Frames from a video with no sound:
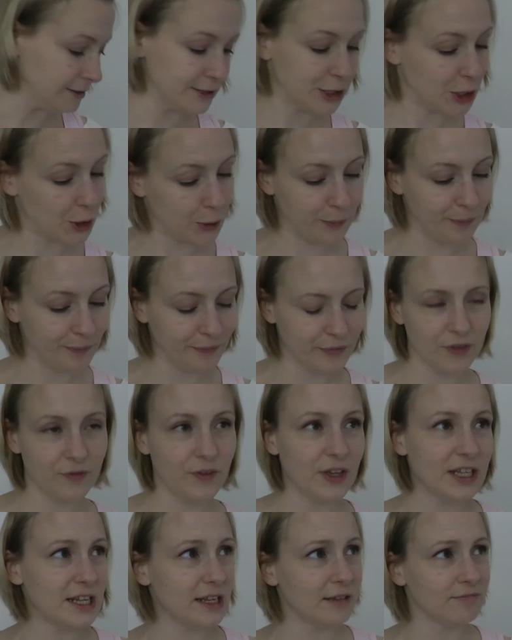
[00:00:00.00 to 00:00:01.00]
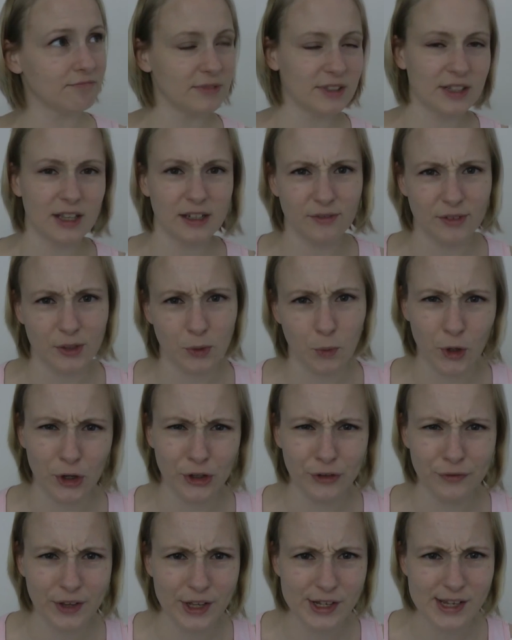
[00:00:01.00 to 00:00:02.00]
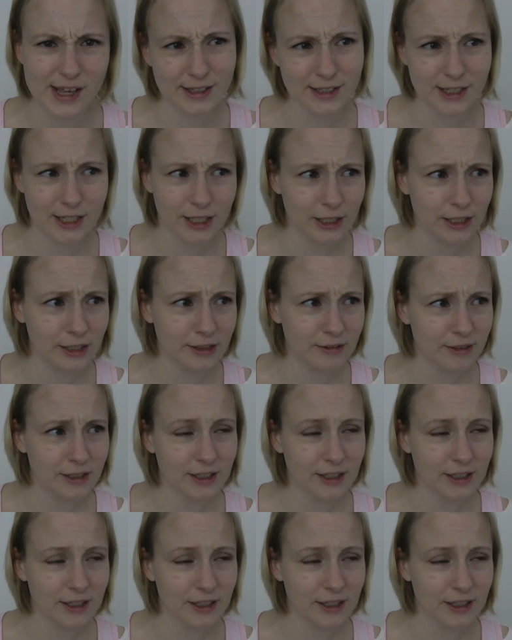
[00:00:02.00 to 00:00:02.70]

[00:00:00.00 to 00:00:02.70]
So, is that even a word, fantastically?